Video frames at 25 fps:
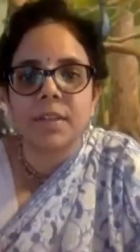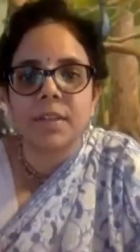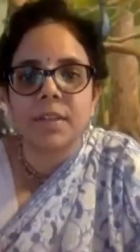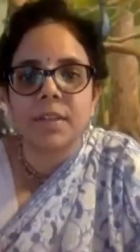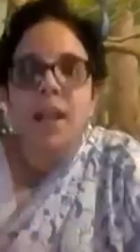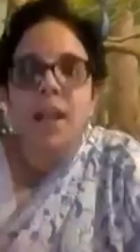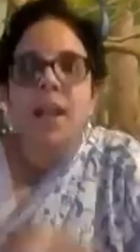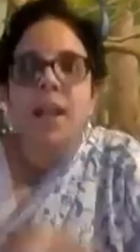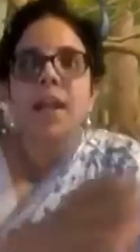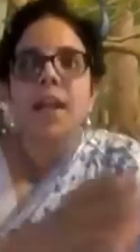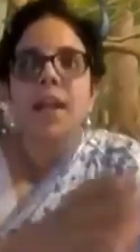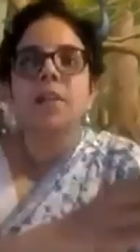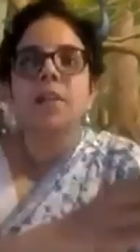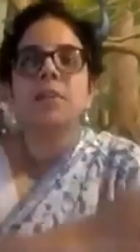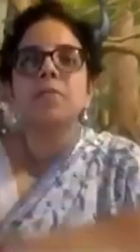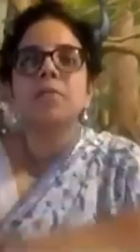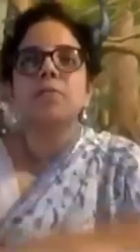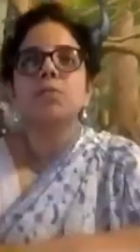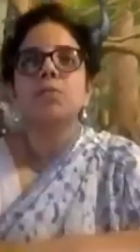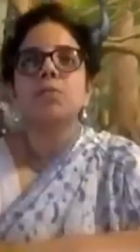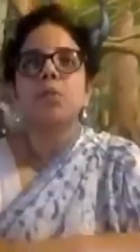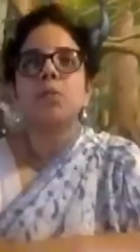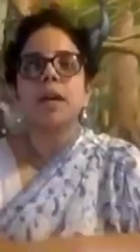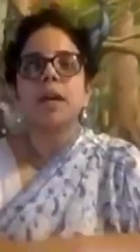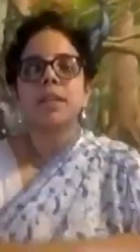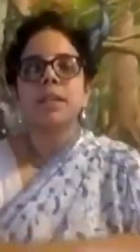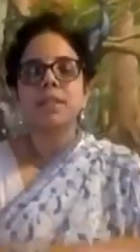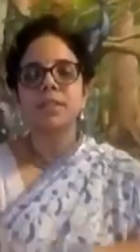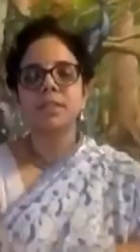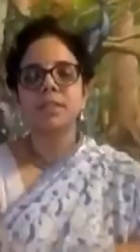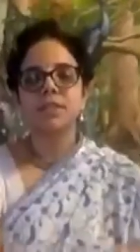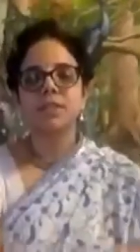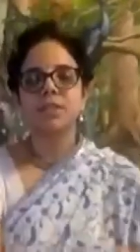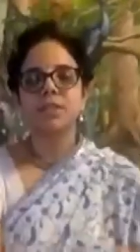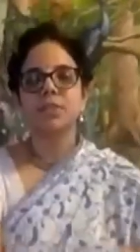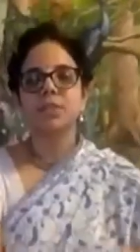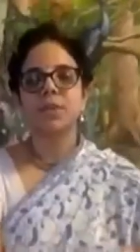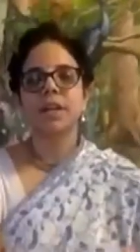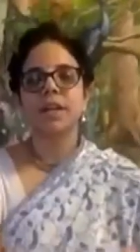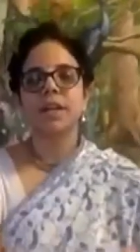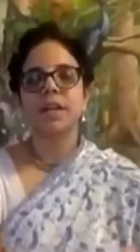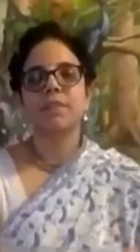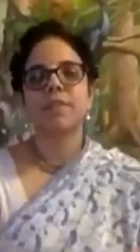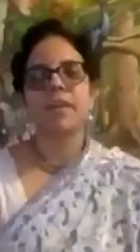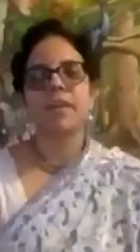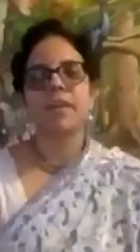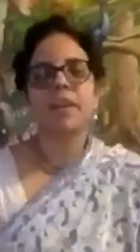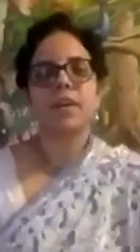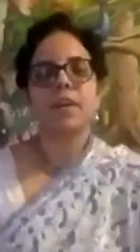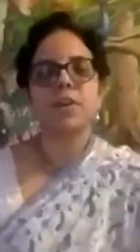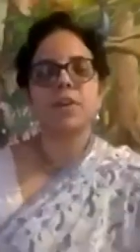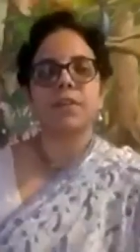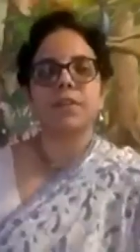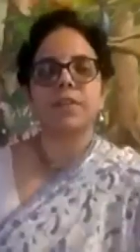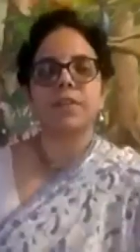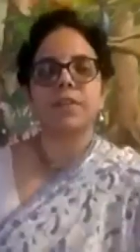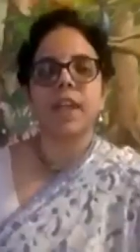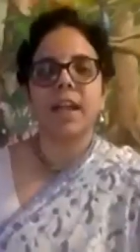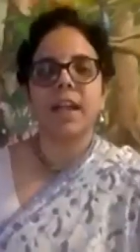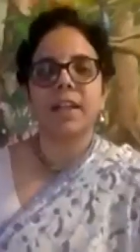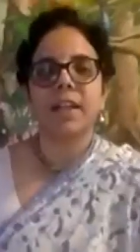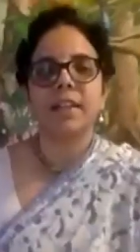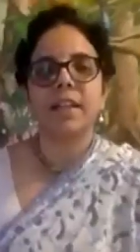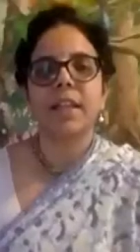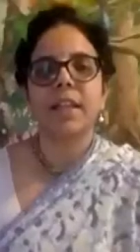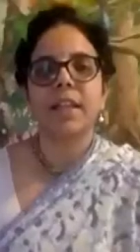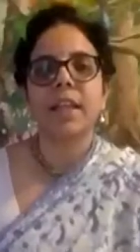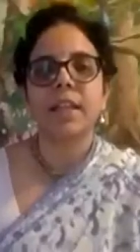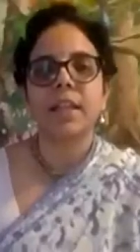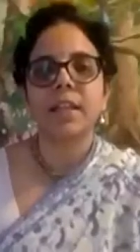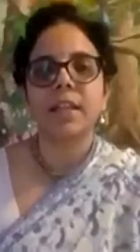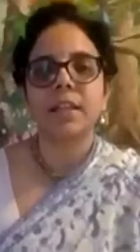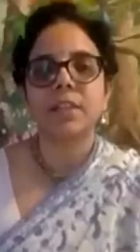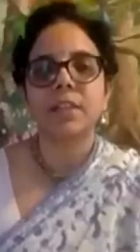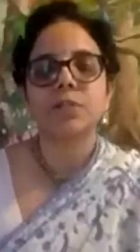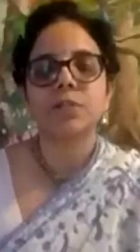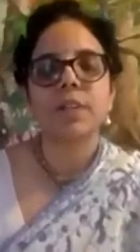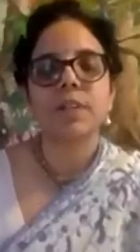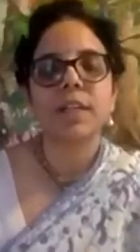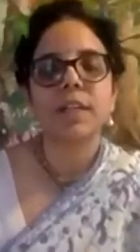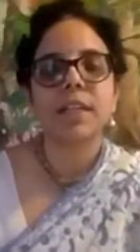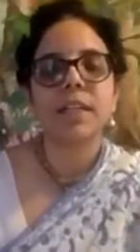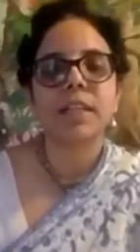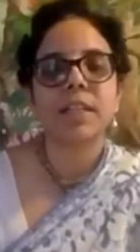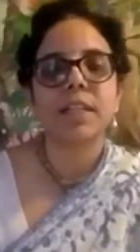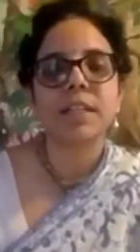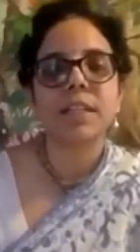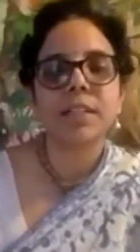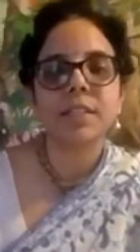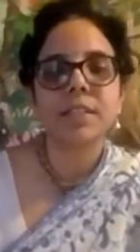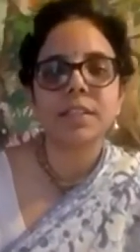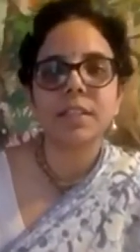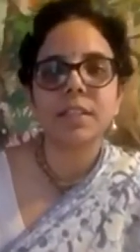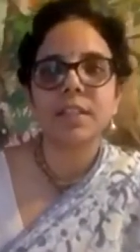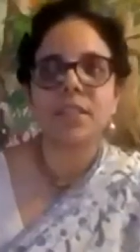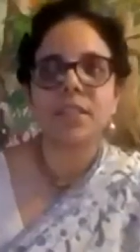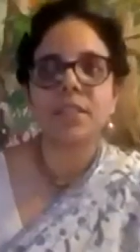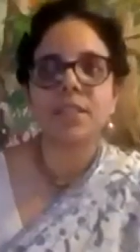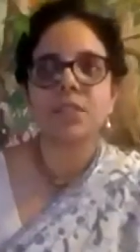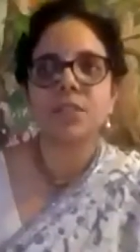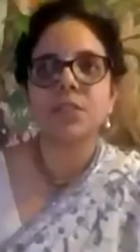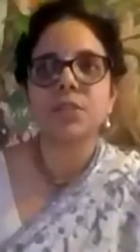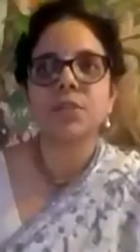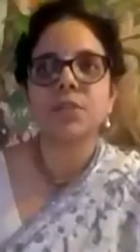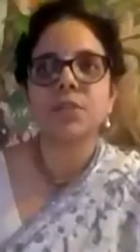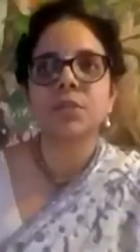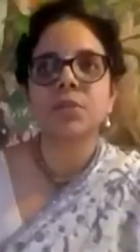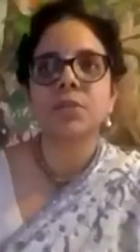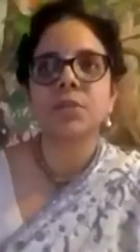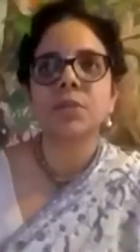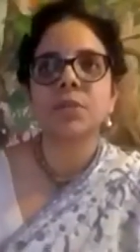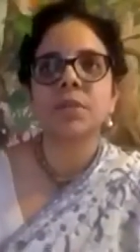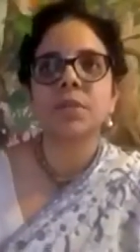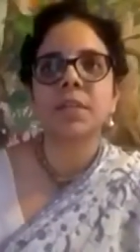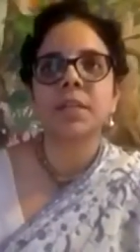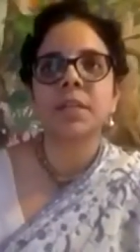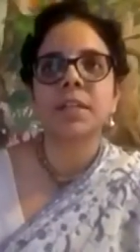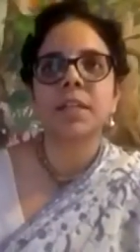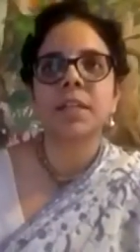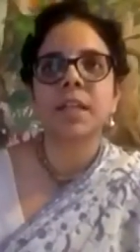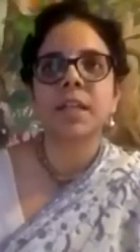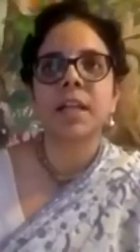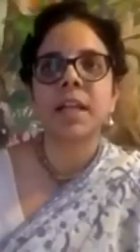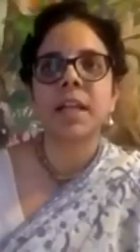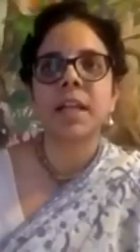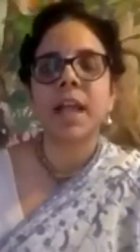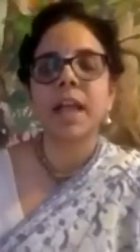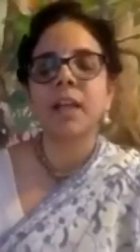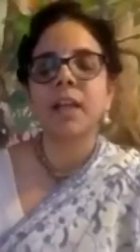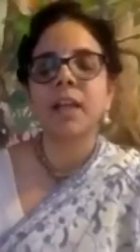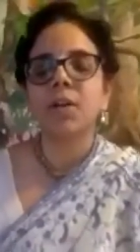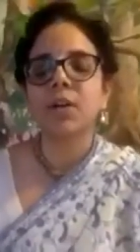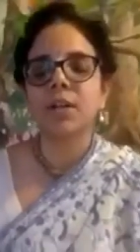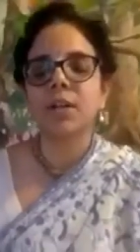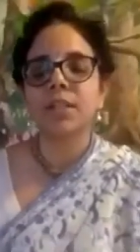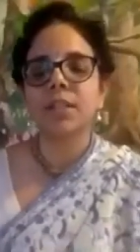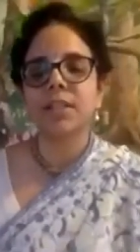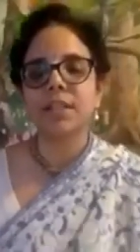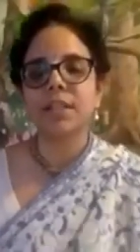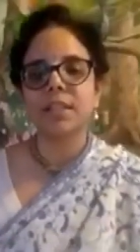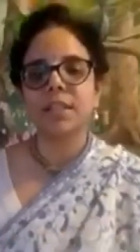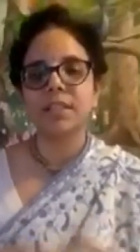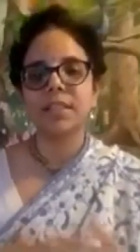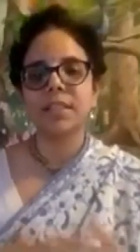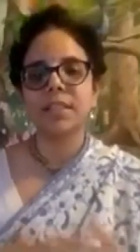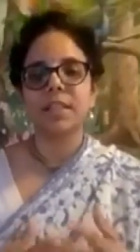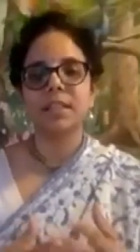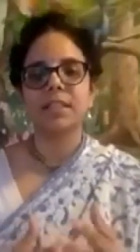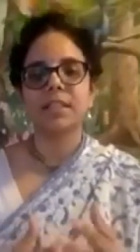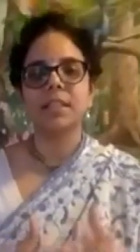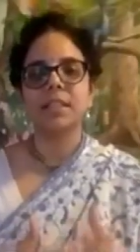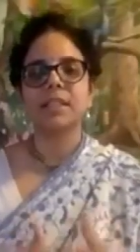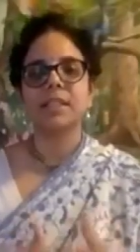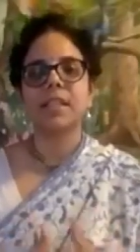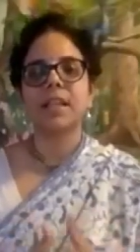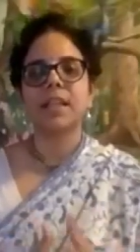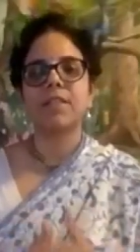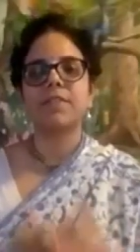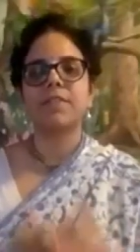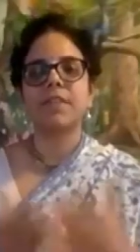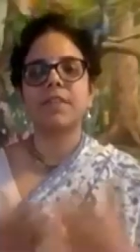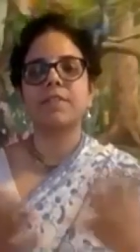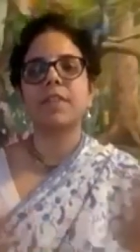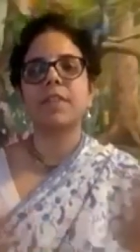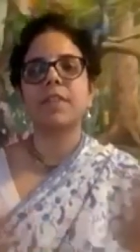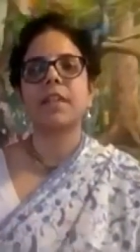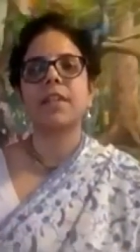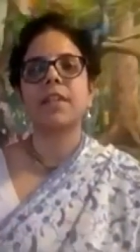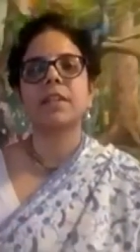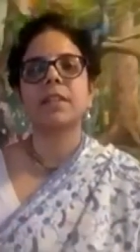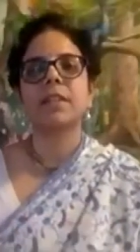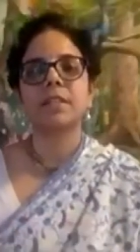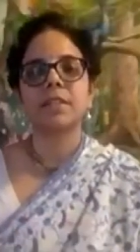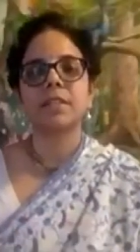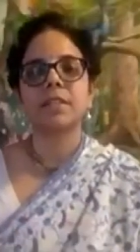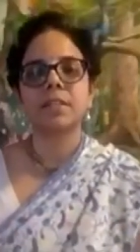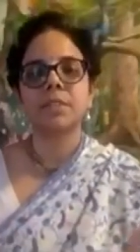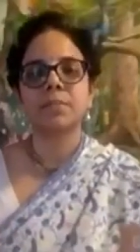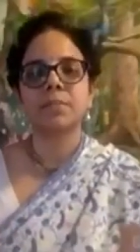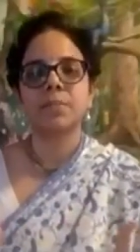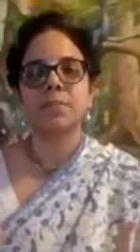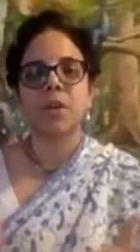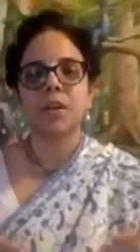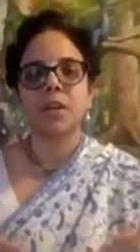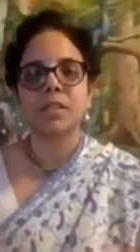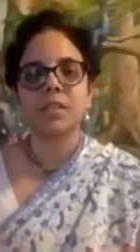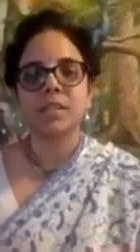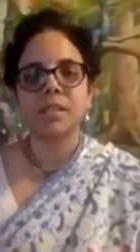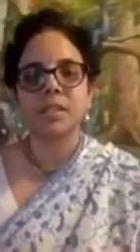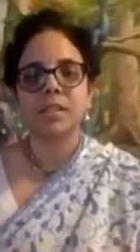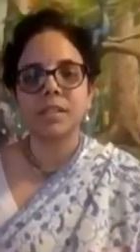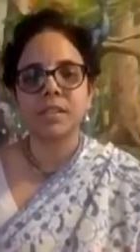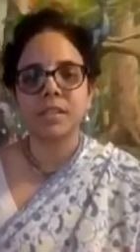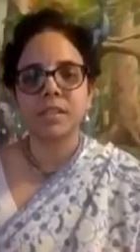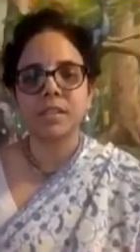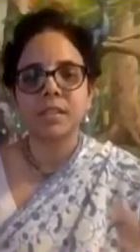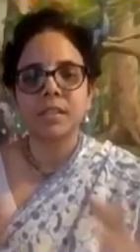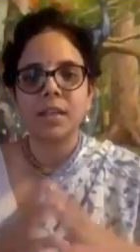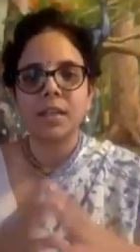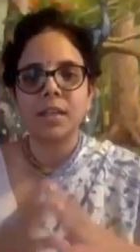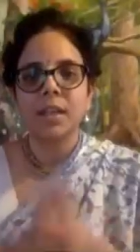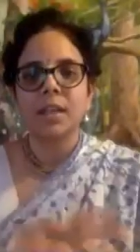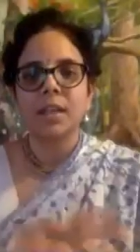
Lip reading: And once you are aware of that, then it's very easy to, and I call this as a self-awareness process.